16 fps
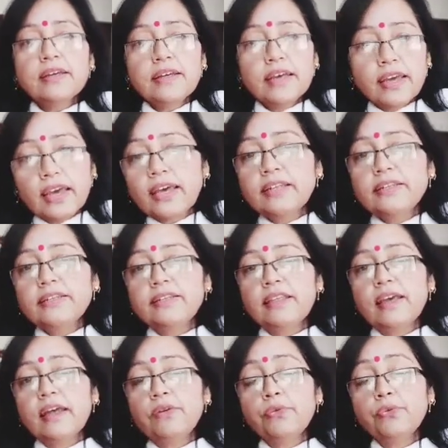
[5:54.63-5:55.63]
at
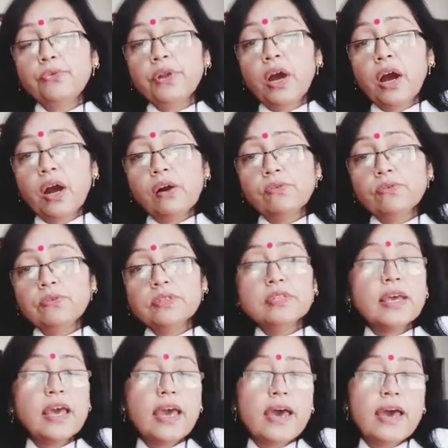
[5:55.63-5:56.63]
their own
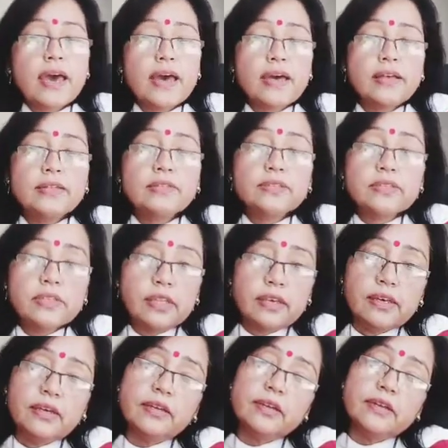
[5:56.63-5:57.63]
house as
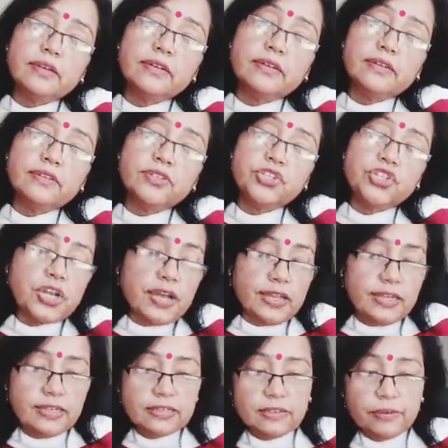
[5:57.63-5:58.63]
their
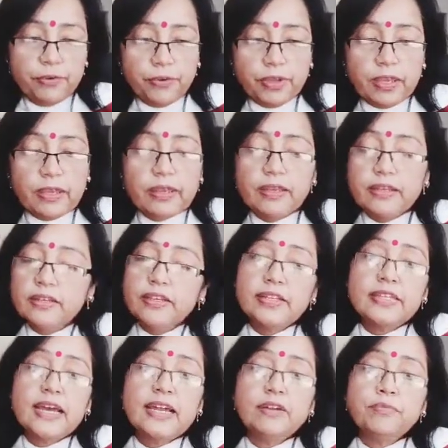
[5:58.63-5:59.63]
child. Okay,
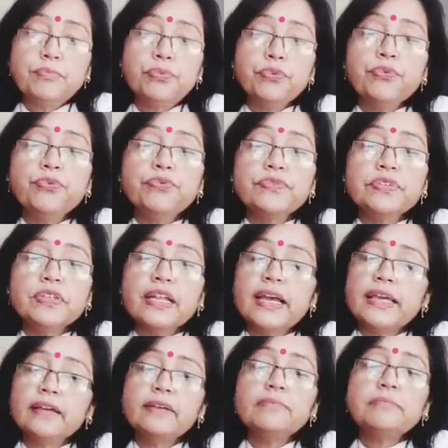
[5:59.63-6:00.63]
it had proved
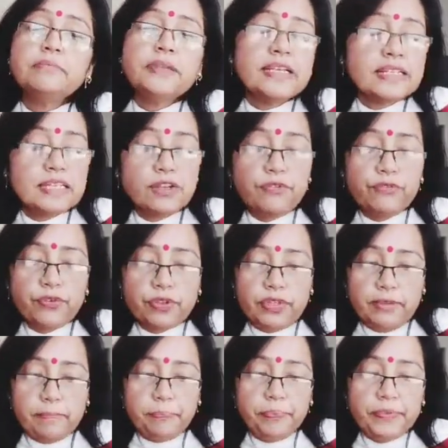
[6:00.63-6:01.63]
like a blessing for
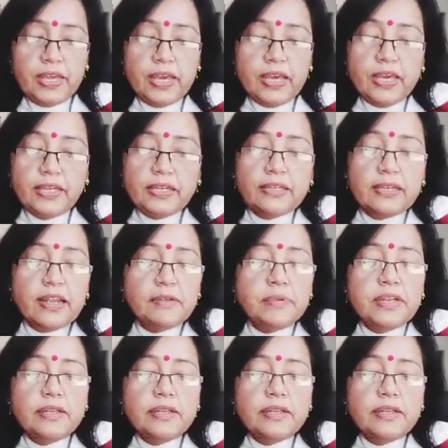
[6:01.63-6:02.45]
them. It had been